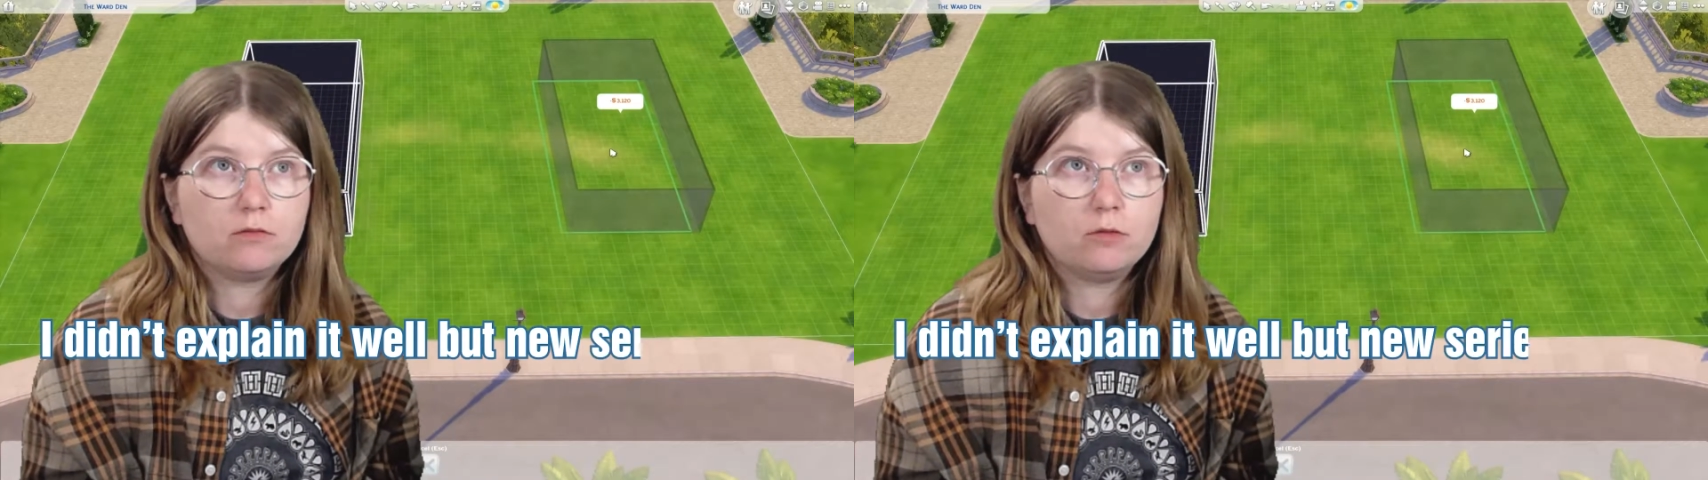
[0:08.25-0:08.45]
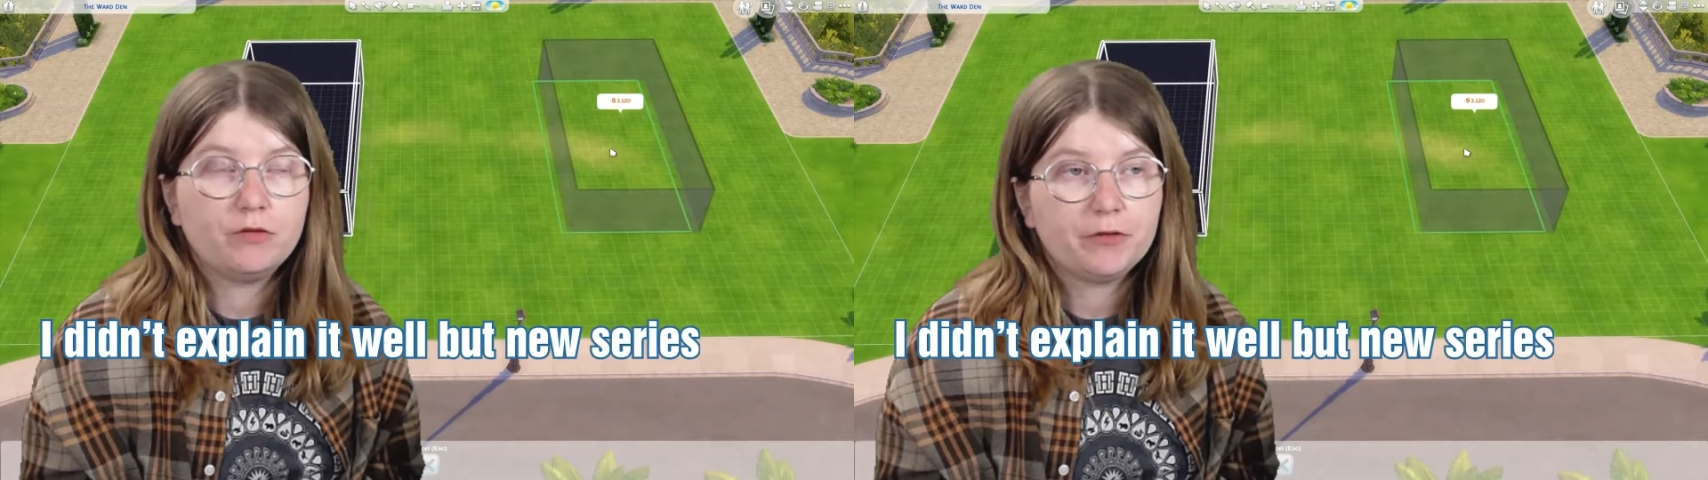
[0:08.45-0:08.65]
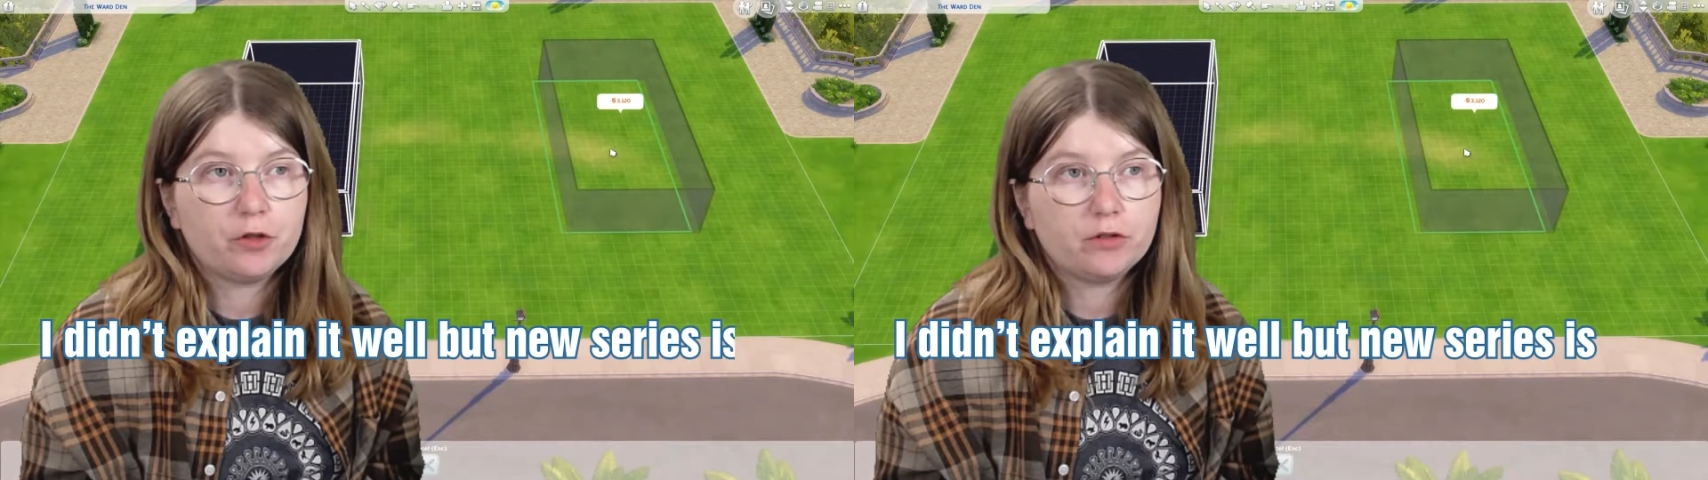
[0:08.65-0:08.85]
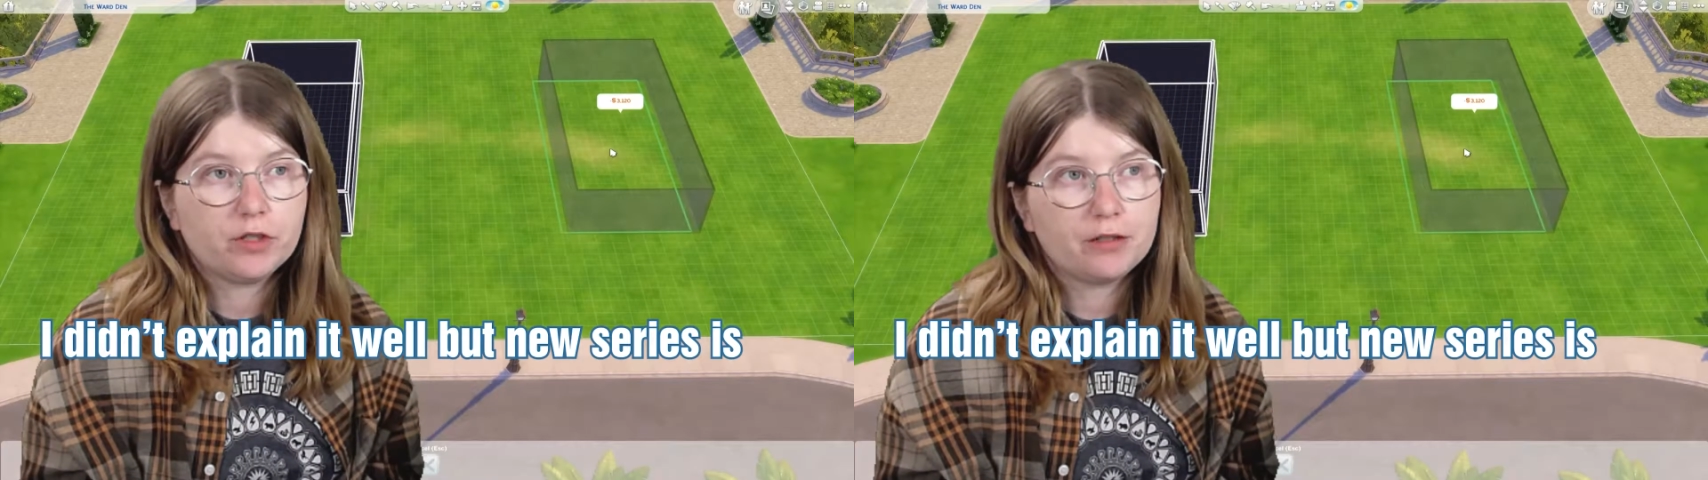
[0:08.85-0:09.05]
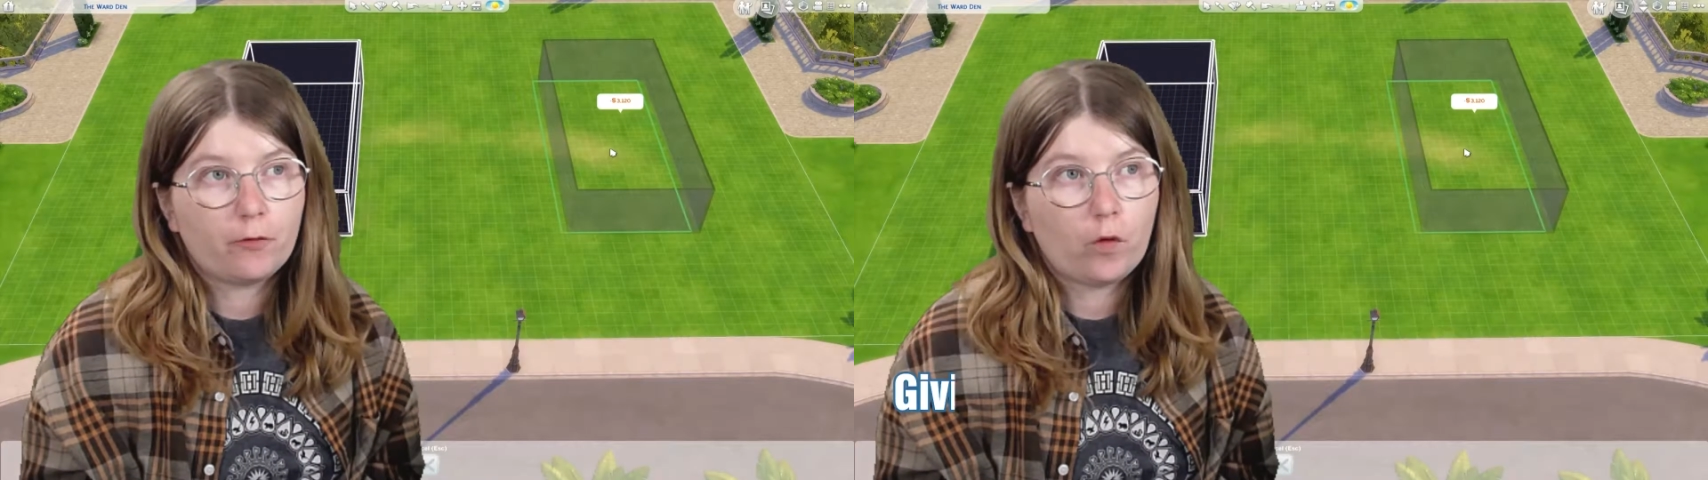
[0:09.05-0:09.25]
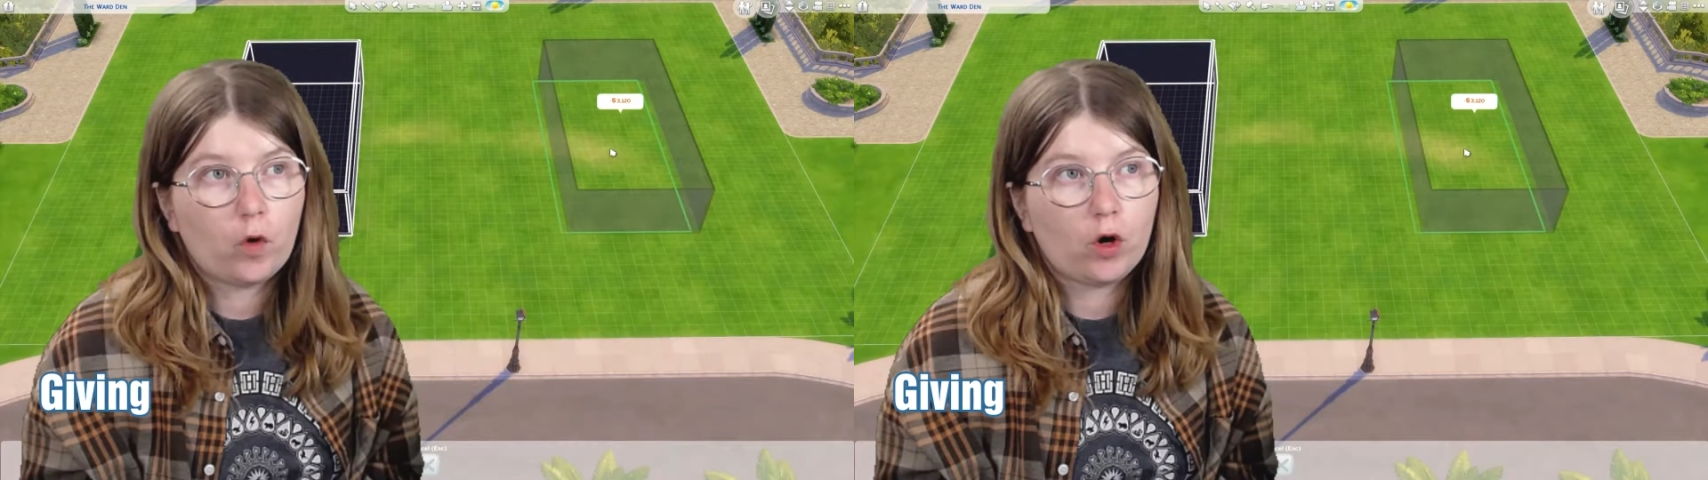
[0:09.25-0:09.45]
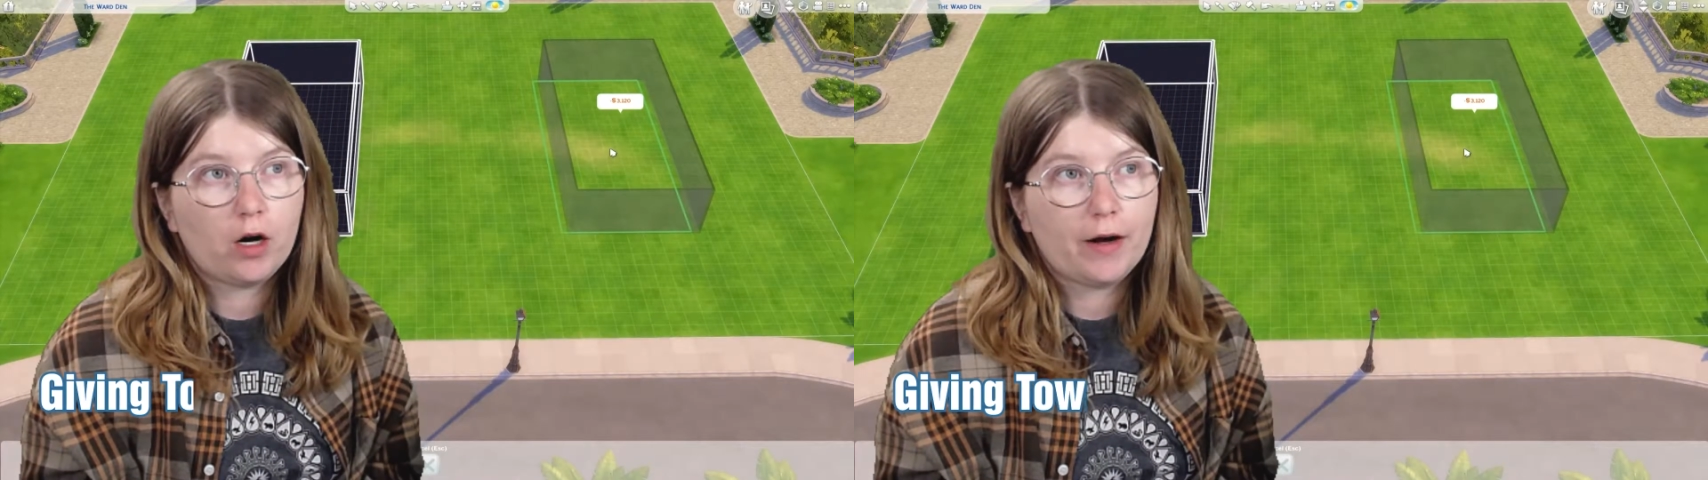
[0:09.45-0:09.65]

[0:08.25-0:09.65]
moving forward for